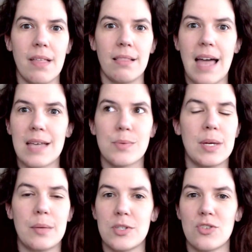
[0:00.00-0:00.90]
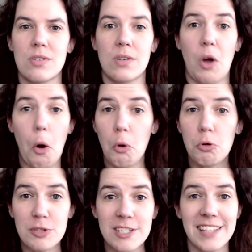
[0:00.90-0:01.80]
last week was
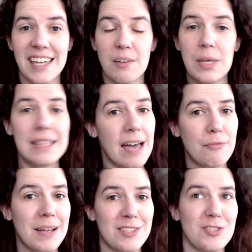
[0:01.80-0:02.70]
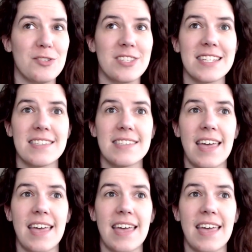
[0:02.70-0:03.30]
cold. Like we left Massachusetts